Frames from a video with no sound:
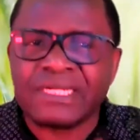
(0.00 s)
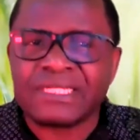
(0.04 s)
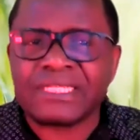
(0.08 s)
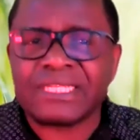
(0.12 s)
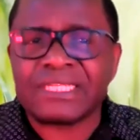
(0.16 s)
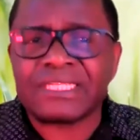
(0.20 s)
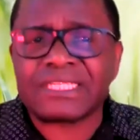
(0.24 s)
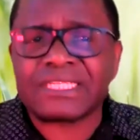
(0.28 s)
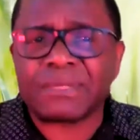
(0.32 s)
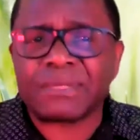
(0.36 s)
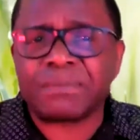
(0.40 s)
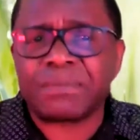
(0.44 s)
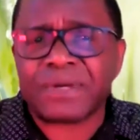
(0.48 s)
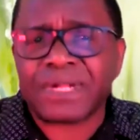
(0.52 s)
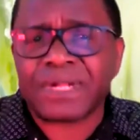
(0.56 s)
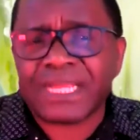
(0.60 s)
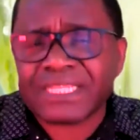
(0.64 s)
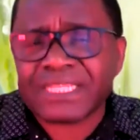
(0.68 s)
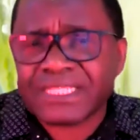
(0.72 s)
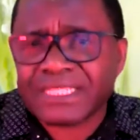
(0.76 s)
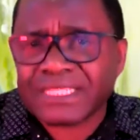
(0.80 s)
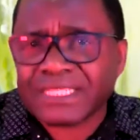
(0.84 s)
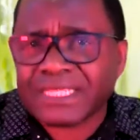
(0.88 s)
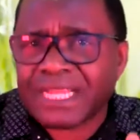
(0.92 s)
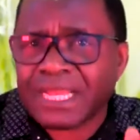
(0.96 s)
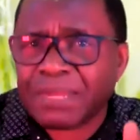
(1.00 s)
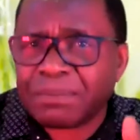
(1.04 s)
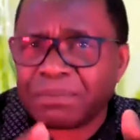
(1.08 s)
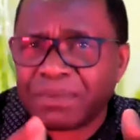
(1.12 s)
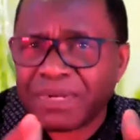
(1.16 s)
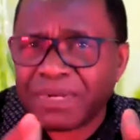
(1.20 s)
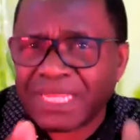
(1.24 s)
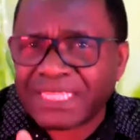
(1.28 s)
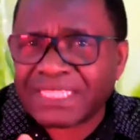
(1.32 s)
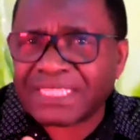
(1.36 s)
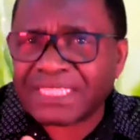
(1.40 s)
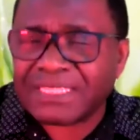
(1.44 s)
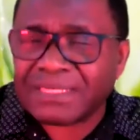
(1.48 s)
There is a, bless, a
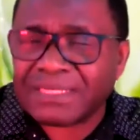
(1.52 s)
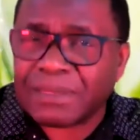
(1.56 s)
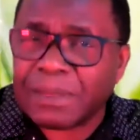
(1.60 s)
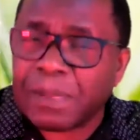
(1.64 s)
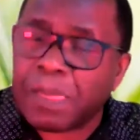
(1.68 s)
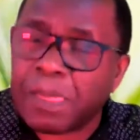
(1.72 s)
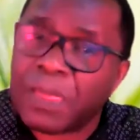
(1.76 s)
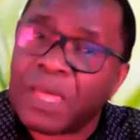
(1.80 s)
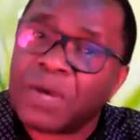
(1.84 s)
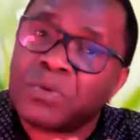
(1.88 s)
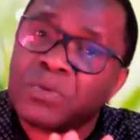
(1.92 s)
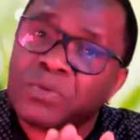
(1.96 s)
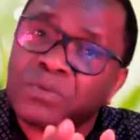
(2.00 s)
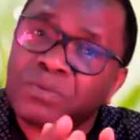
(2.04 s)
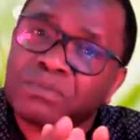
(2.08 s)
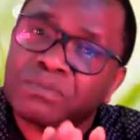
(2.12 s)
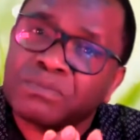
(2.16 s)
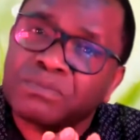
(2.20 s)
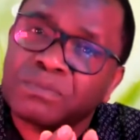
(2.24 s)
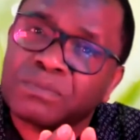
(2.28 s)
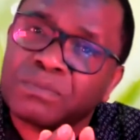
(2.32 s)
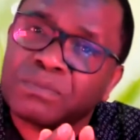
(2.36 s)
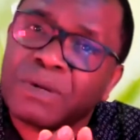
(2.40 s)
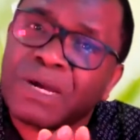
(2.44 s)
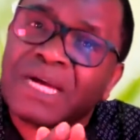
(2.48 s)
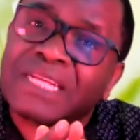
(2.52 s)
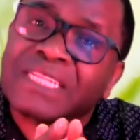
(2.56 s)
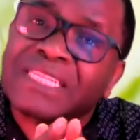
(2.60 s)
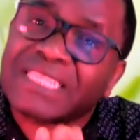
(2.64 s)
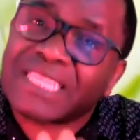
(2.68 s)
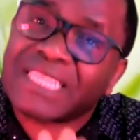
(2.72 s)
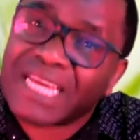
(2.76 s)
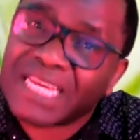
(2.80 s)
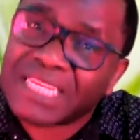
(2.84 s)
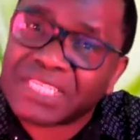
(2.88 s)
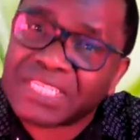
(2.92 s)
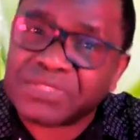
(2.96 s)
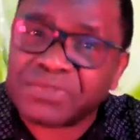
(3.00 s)
blessing
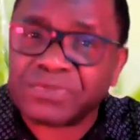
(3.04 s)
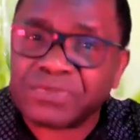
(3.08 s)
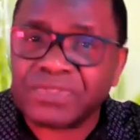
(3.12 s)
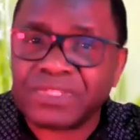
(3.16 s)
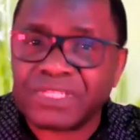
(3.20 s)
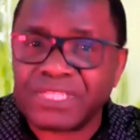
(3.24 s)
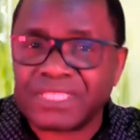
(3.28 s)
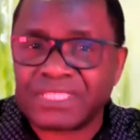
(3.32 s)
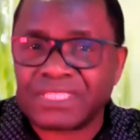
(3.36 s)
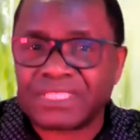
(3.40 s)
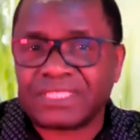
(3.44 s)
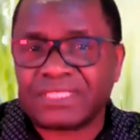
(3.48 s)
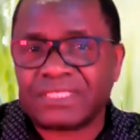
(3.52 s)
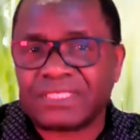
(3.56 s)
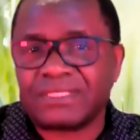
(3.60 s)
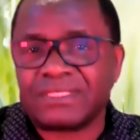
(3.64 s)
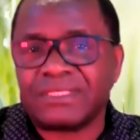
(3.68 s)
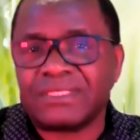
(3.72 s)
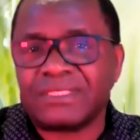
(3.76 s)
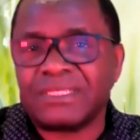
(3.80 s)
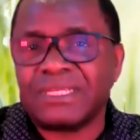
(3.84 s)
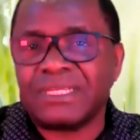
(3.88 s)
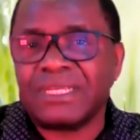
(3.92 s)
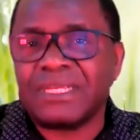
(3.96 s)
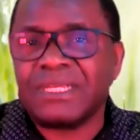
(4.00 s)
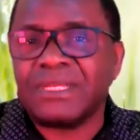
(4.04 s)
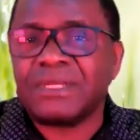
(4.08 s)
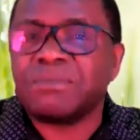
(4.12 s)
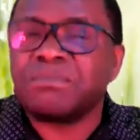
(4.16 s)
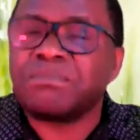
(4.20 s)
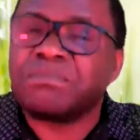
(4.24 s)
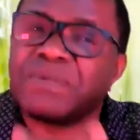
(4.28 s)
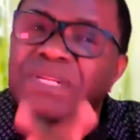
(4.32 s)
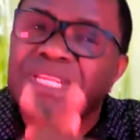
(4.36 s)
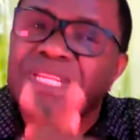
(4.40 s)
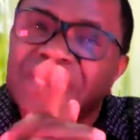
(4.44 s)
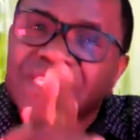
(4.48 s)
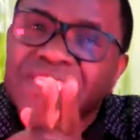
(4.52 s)
attached to this.
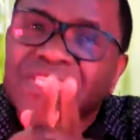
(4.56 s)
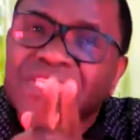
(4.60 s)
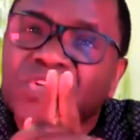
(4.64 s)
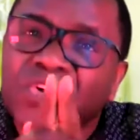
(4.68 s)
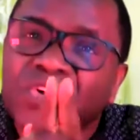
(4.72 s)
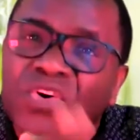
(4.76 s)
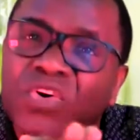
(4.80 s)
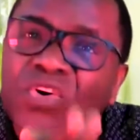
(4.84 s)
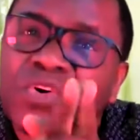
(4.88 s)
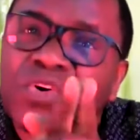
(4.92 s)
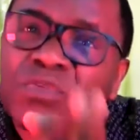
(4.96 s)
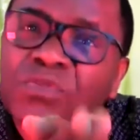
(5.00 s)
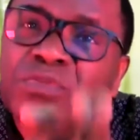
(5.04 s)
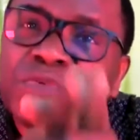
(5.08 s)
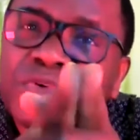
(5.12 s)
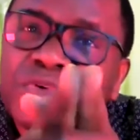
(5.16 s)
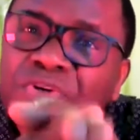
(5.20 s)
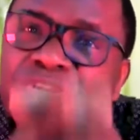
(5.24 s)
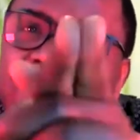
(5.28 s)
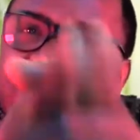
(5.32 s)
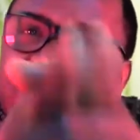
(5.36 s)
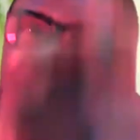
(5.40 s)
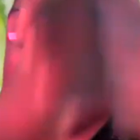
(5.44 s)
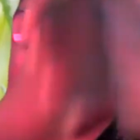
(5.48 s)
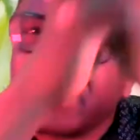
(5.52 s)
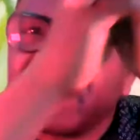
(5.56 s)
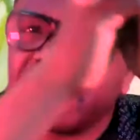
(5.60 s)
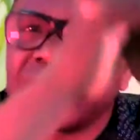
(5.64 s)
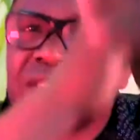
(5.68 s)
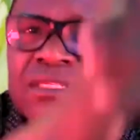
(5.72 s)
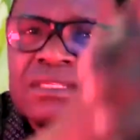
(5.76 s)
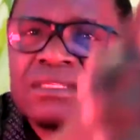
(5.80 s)
Please call for it.